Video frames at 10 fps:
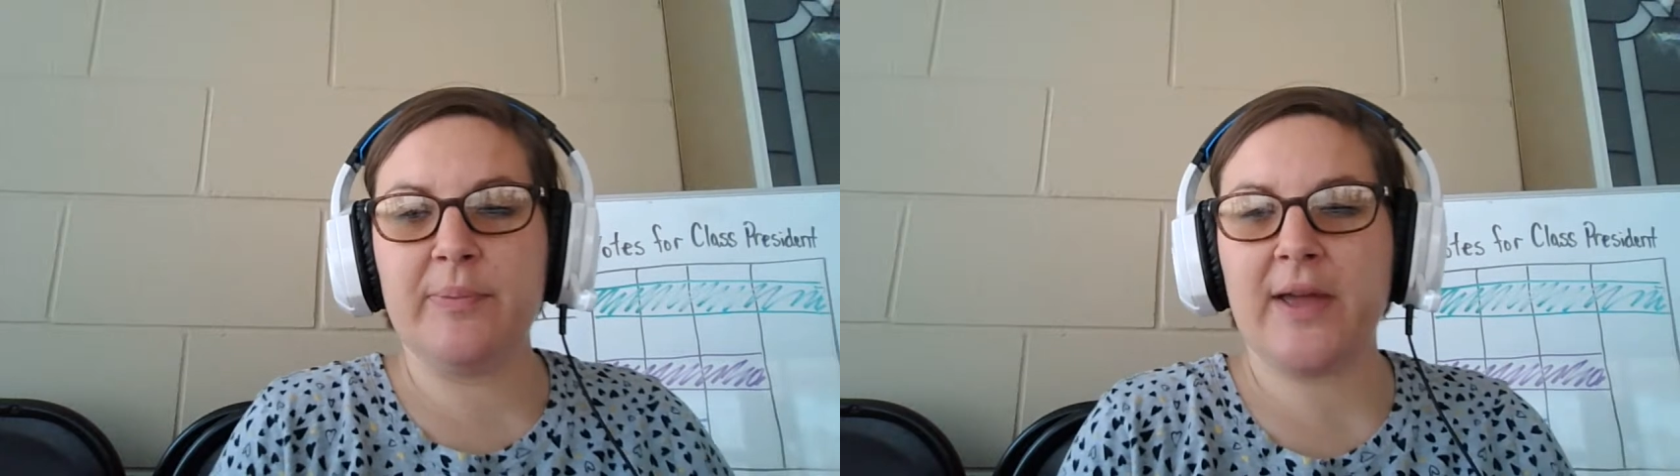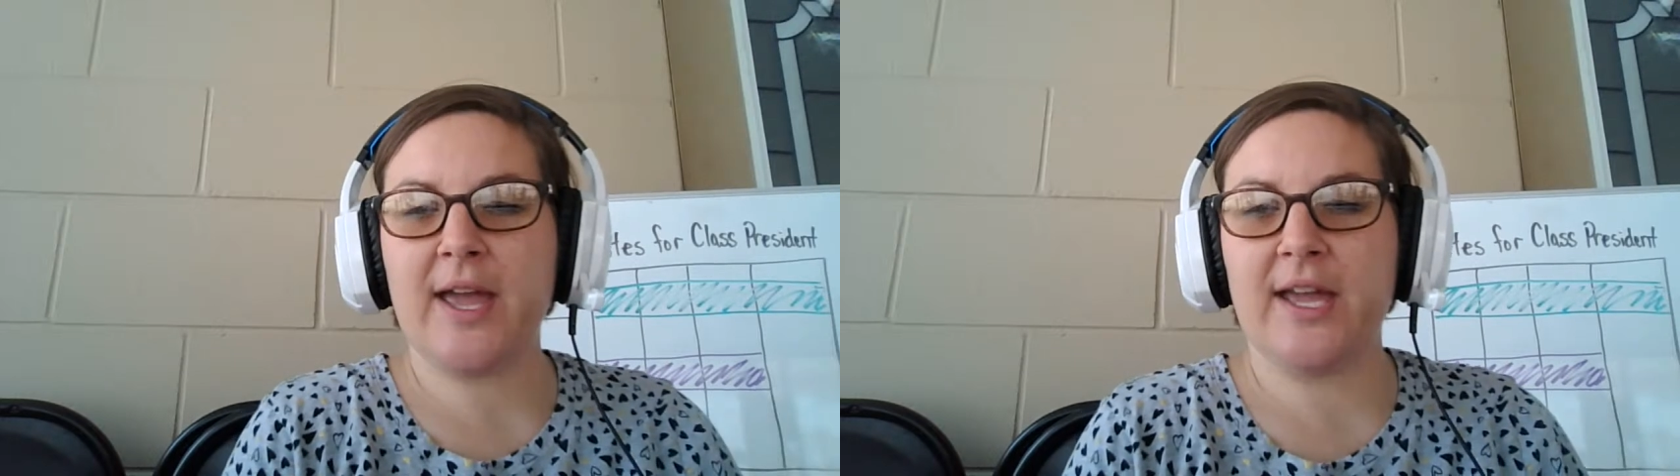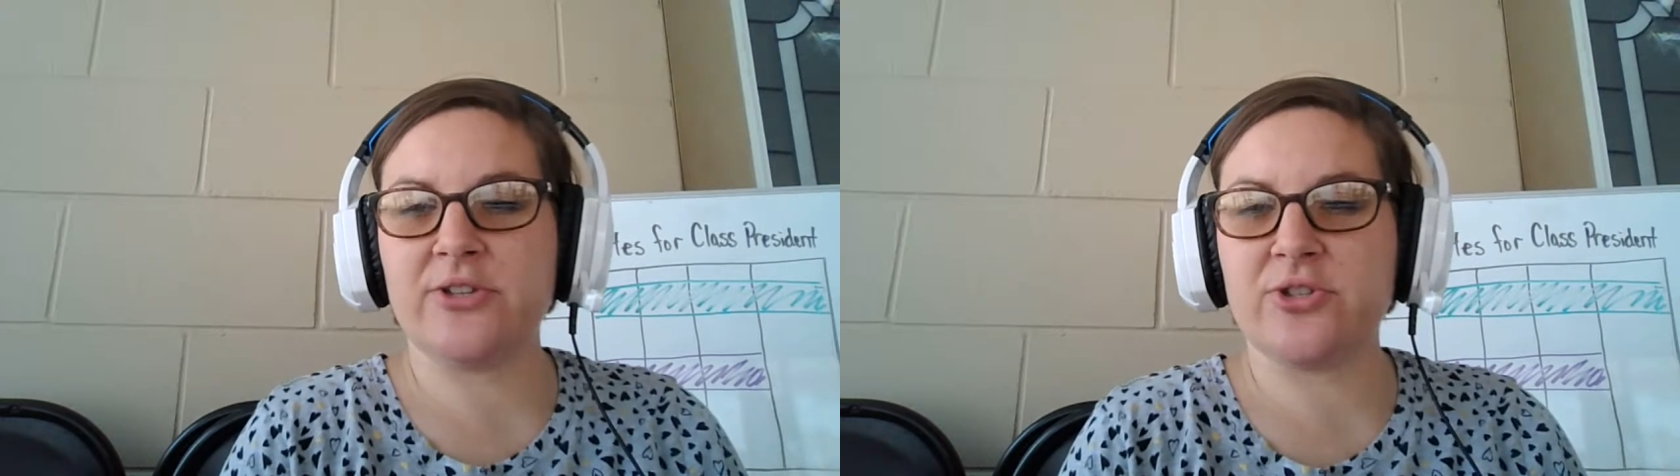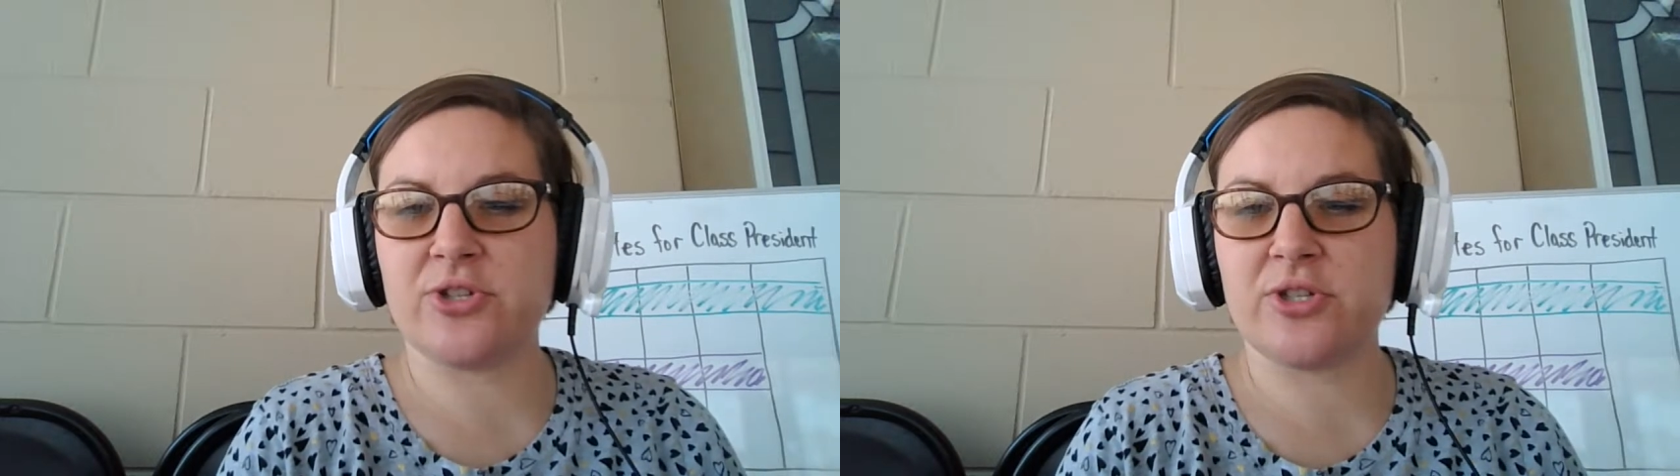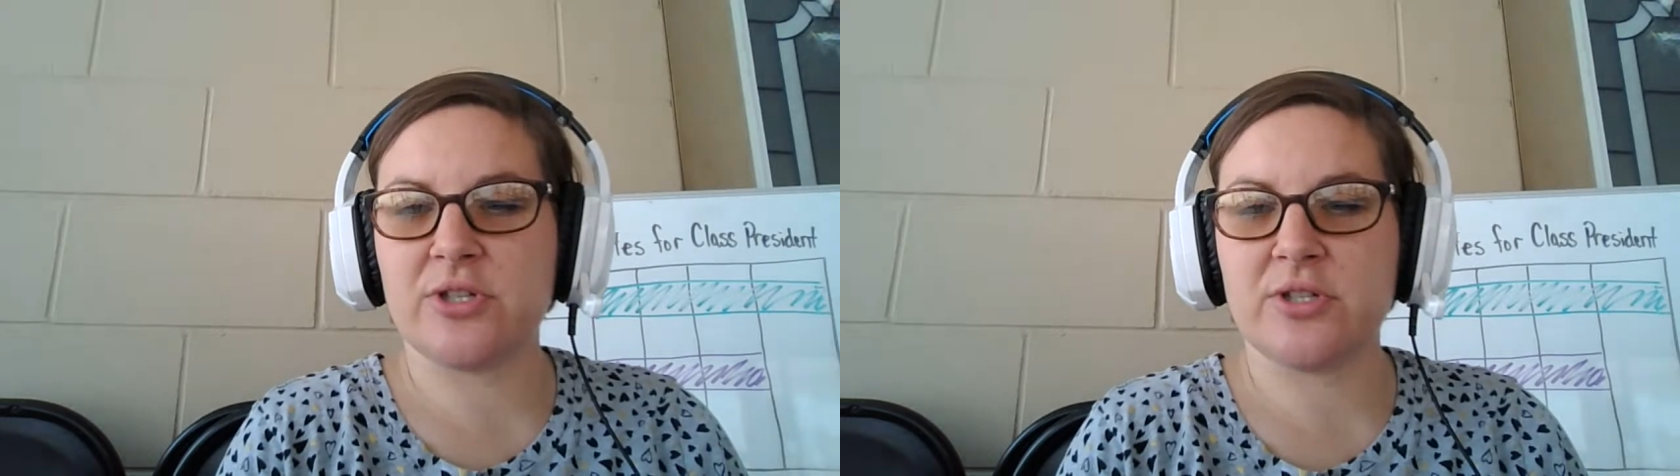
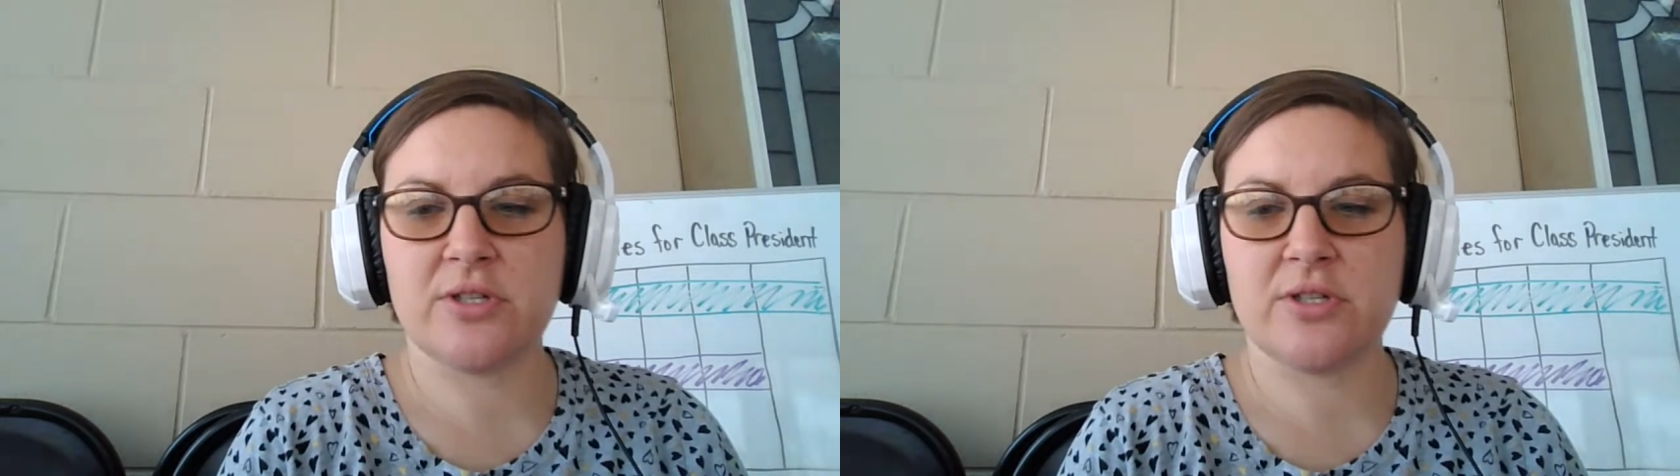page,